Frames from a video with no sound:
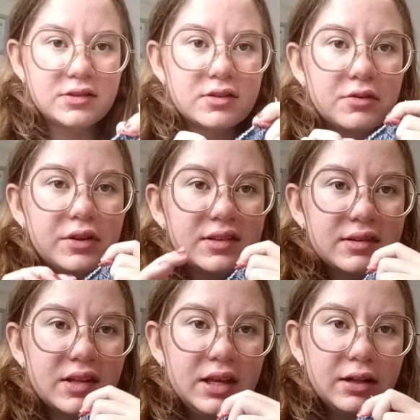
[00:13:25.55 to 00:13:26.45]
So this is
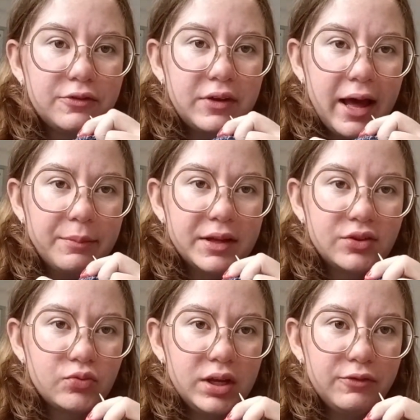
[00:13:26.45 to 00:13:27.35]
the heel flap.
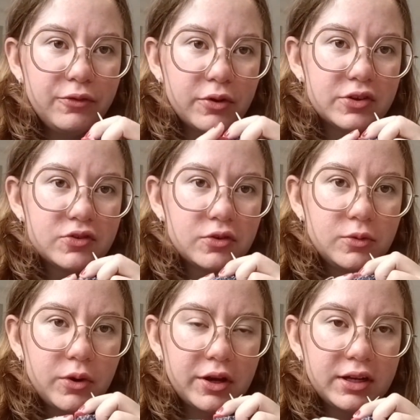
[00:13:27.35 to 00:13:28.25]
It's reinforced, so you
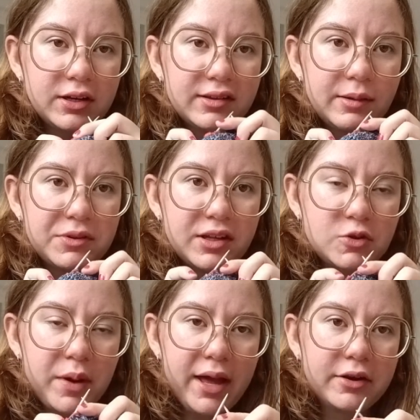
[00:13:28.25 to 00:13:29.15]
work it in a slip stitch
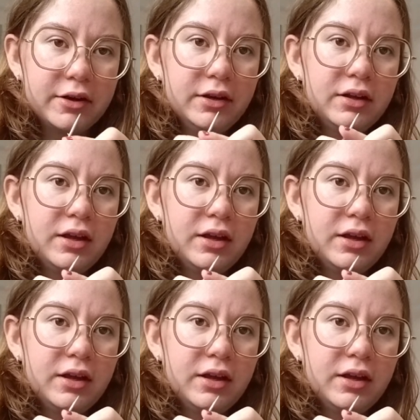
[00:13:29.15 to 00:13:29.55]
pattern.